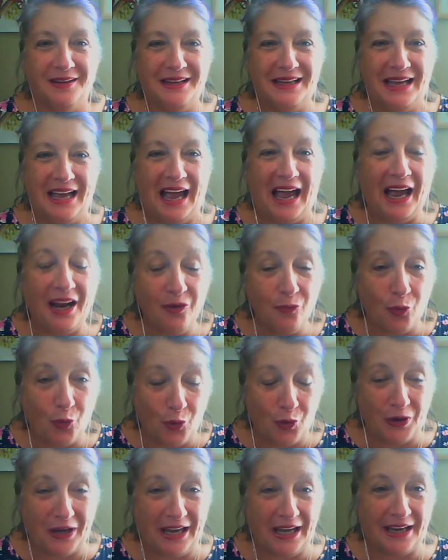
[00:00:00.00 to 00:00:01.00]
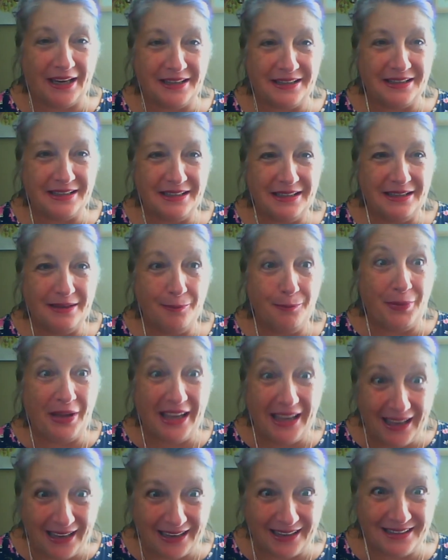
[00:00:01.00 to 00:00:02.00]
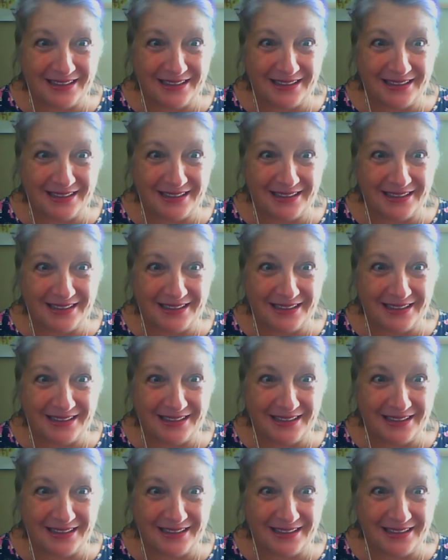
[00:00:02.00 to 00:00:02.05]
and walk it, be it.